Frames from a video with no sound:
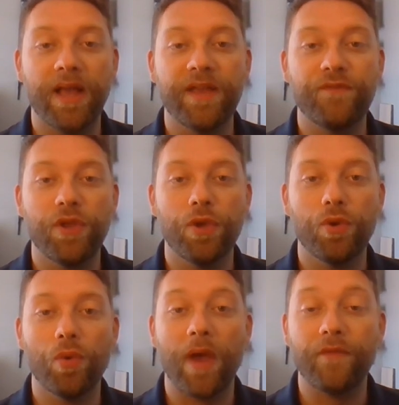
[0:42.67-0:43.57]
If
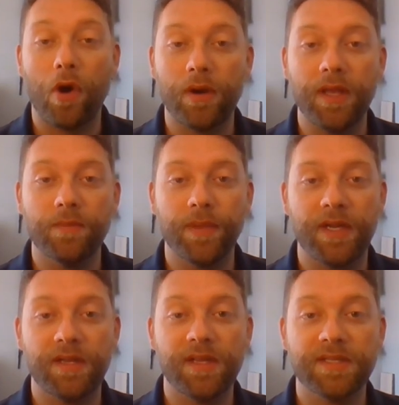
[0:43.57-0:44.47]
you have already
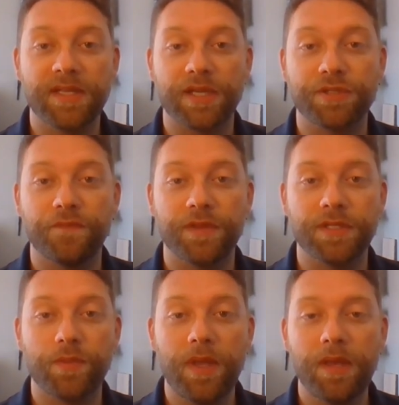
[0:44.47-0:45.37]
completed the discussion for
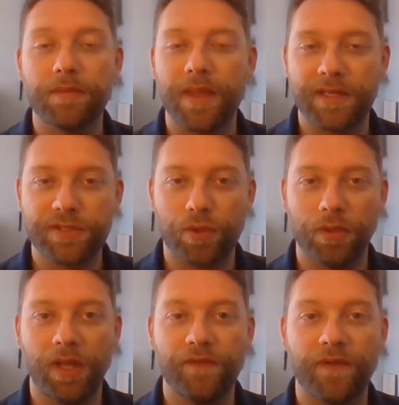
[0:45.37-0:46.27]
this week, that is
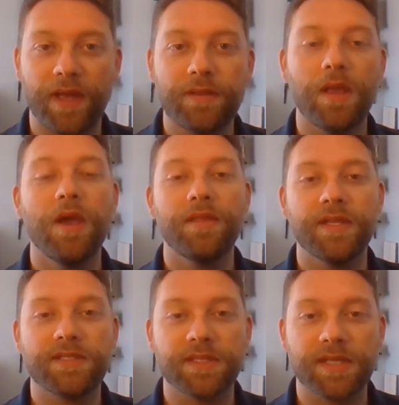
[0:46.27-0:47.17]
totally fine.
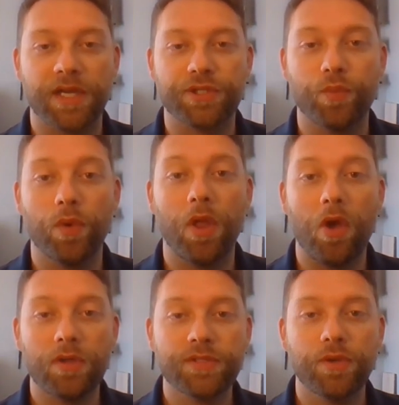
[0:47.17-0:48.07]
This discussion will
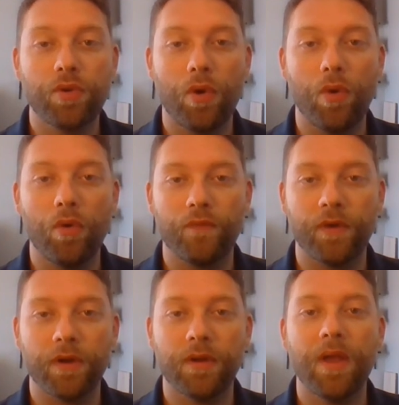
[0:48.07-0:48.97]
also go
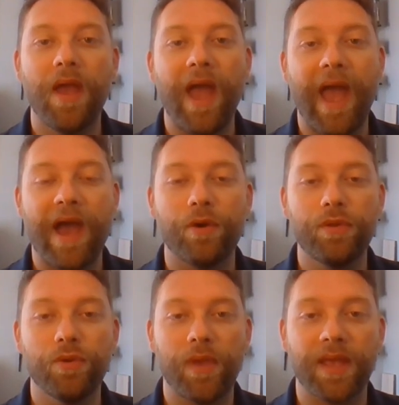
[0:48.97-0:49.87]
over how
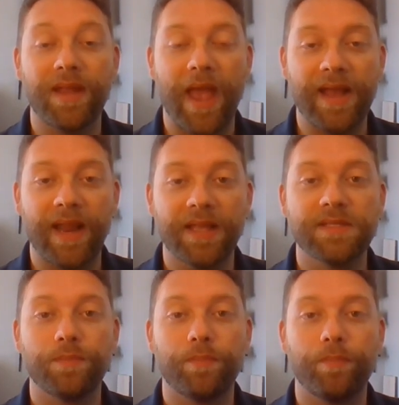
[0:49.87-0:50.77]
you can
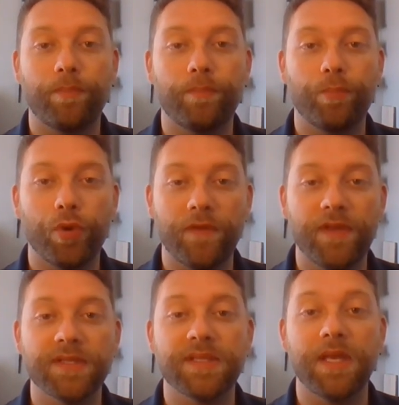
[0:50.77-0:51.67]
edit
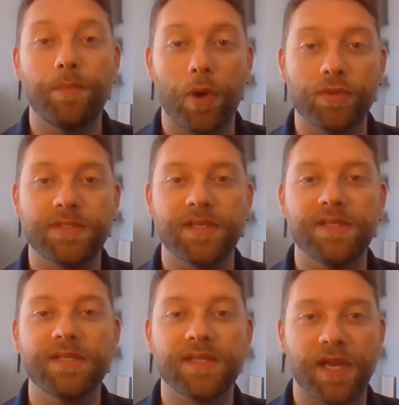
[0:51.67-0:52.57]
previously
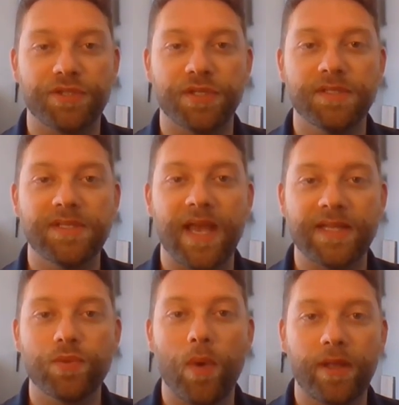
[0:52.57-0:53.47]
posted discussions
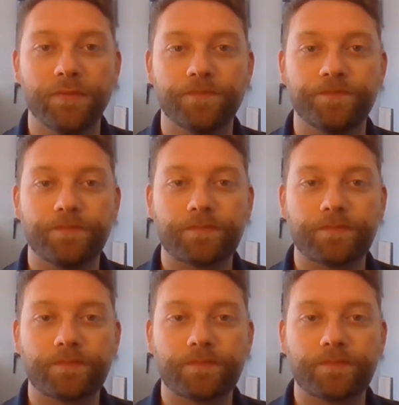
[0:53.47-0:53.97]
as well.